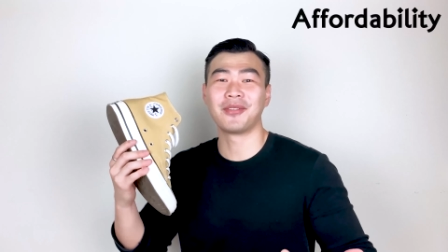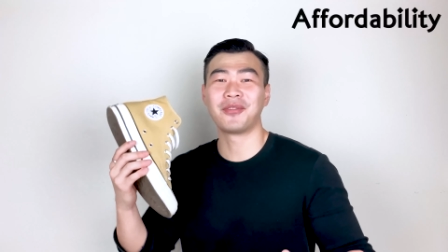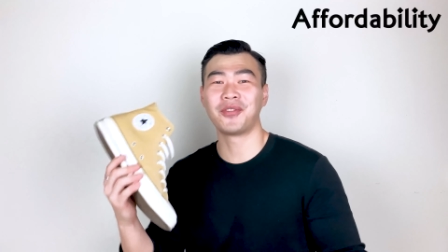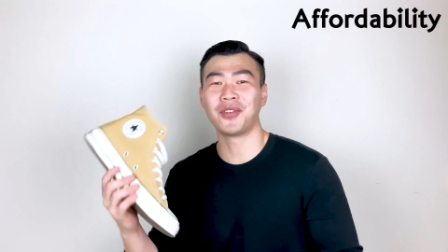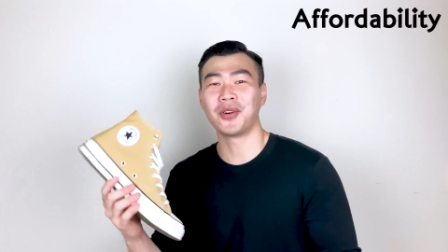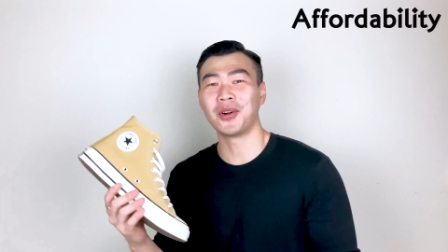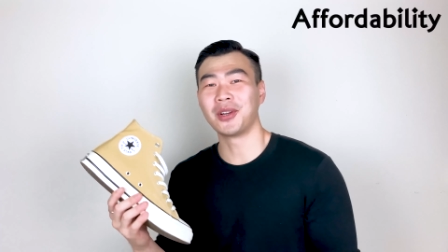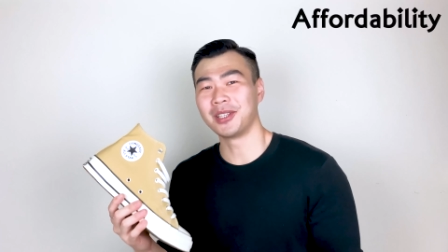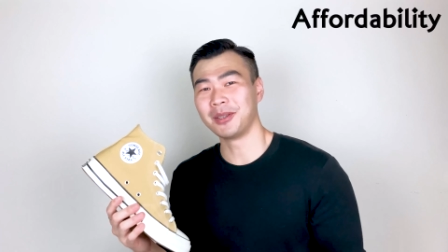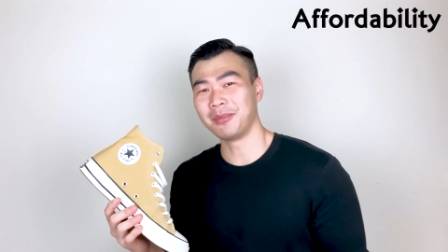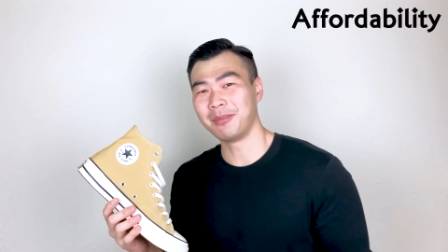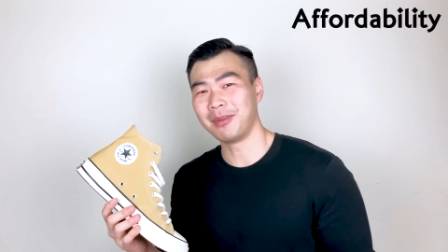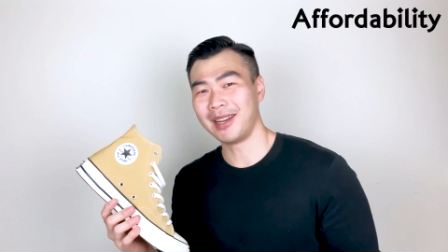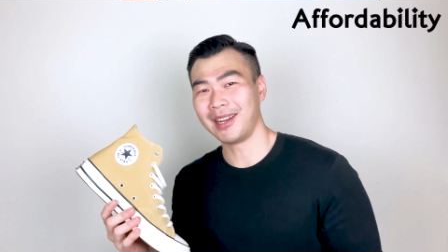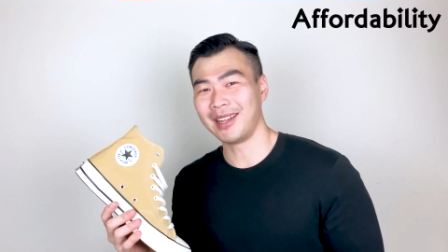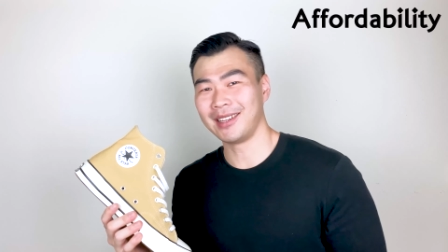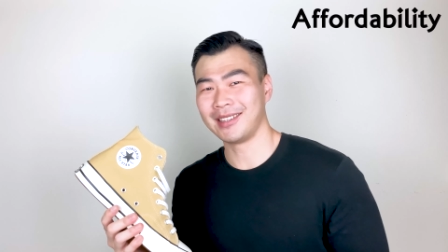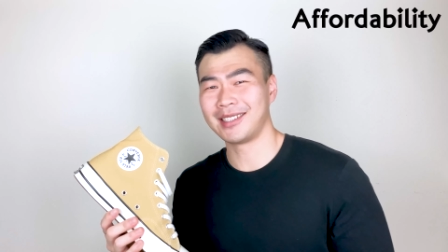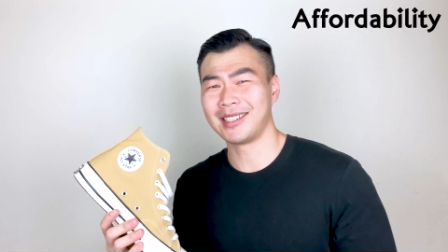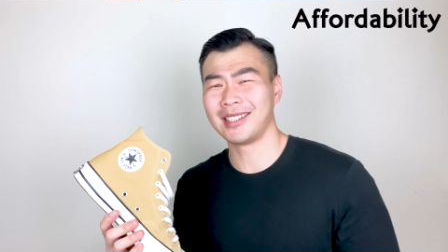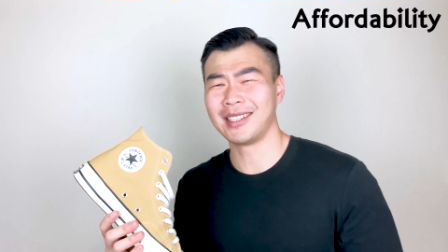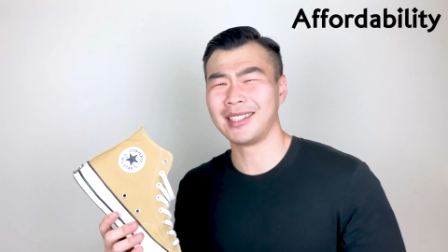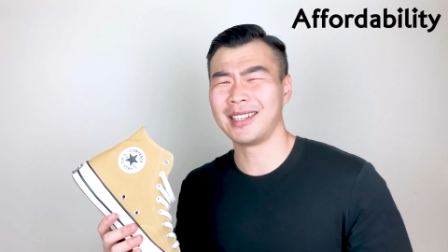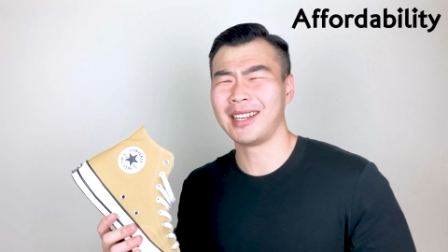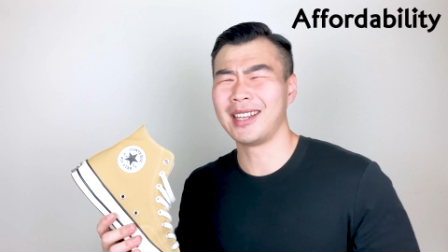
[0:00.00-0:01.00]

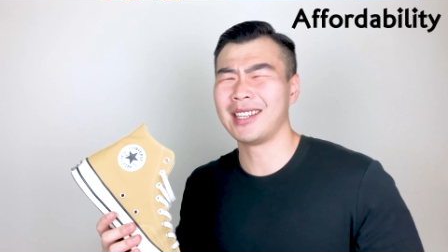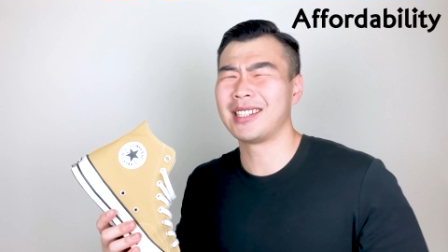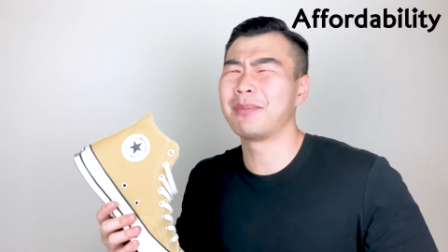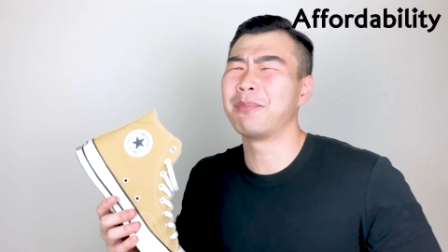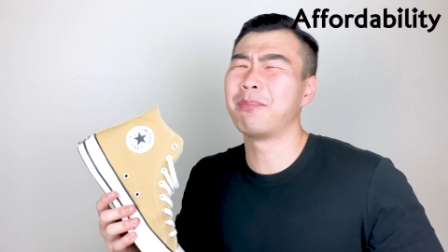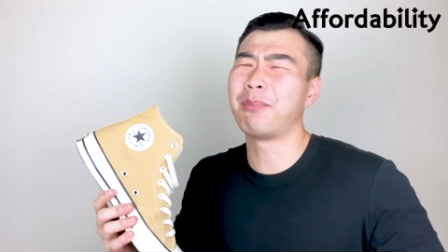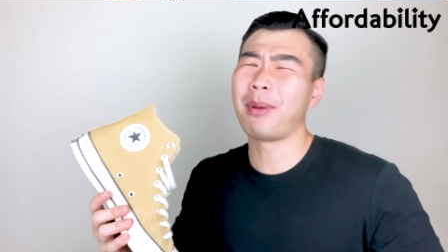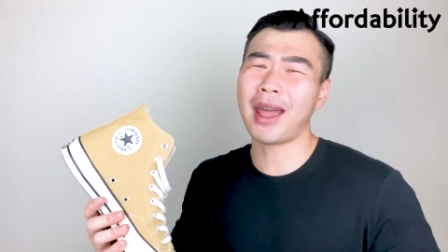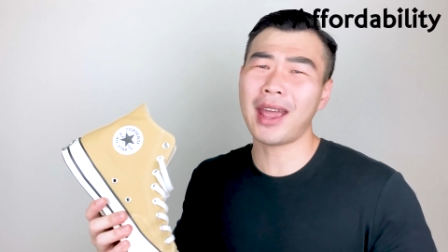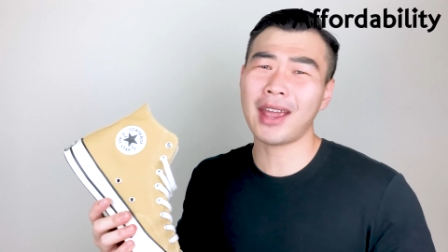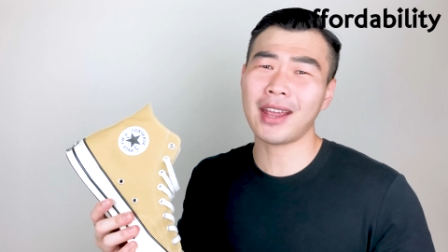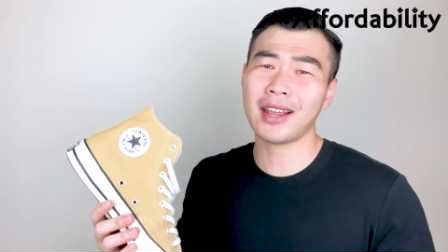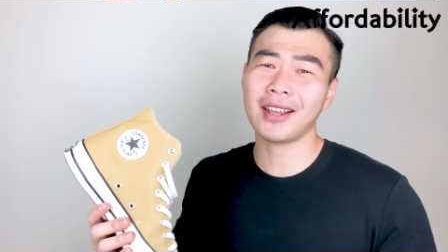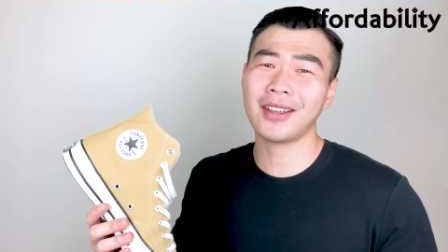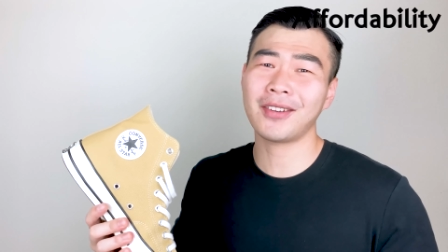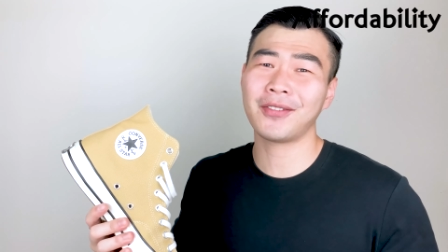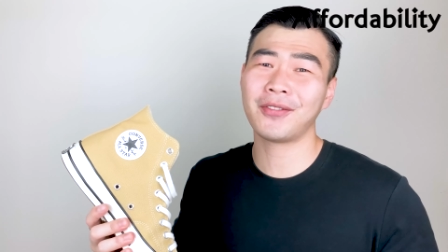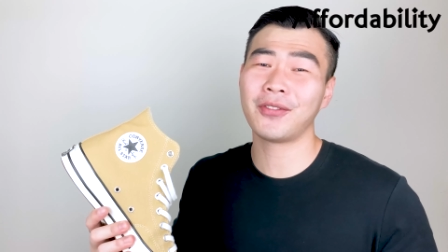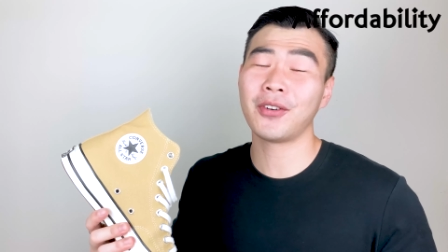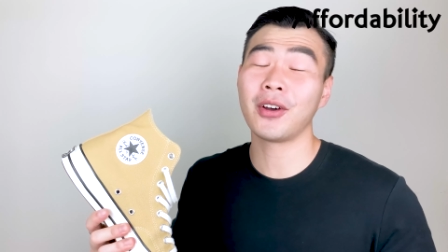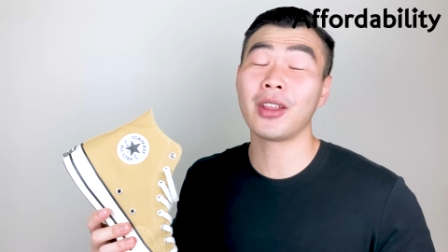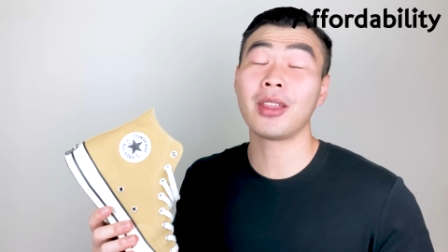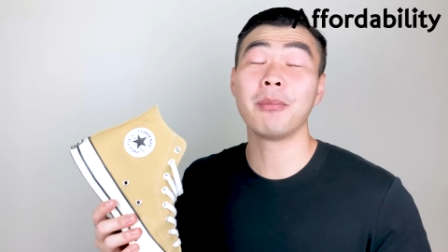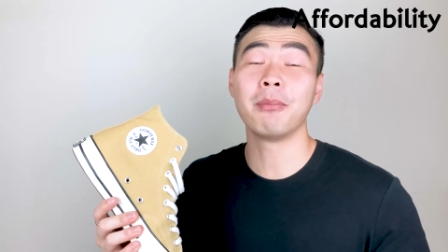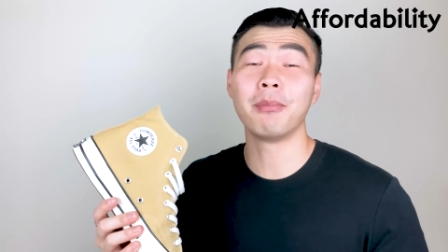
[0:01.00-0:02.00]
affordability. It's bang
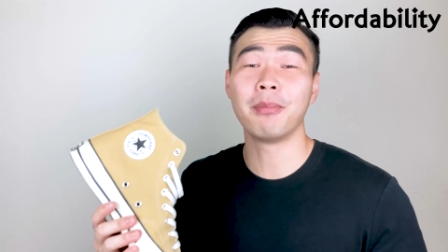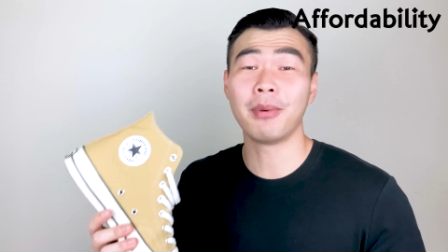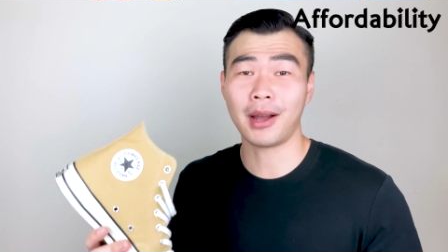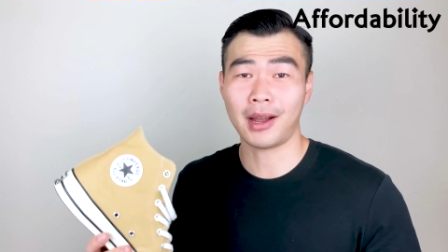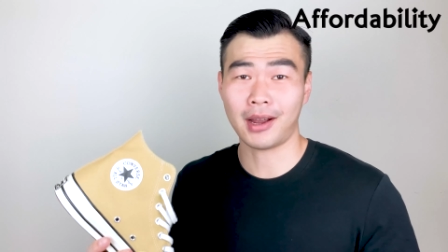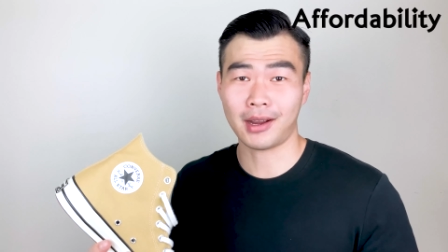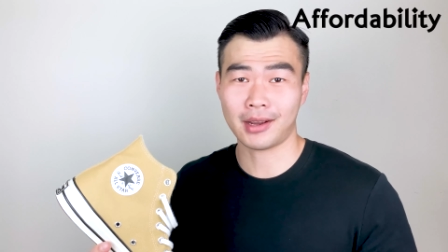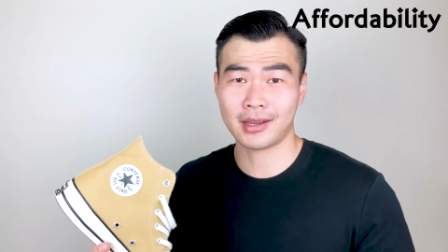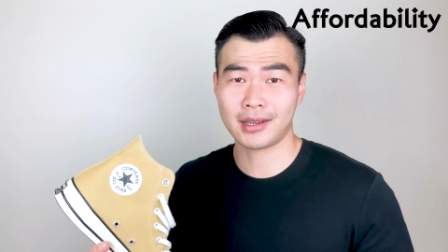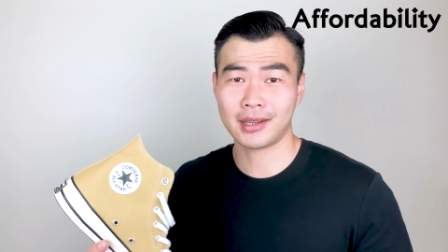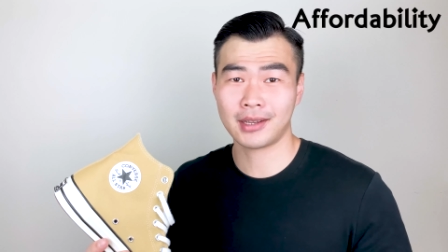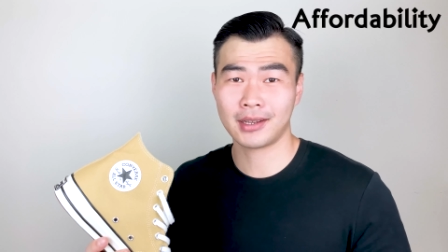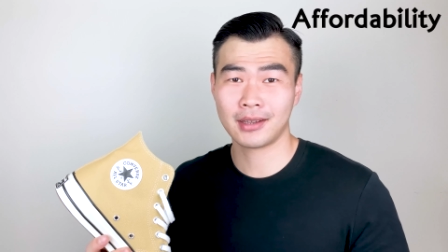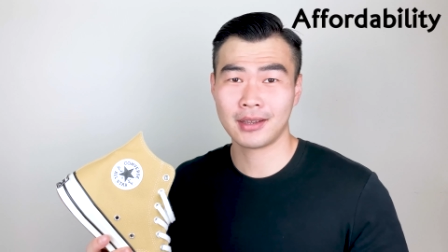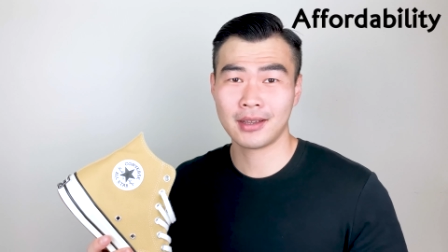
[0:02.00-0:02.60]
for the buck.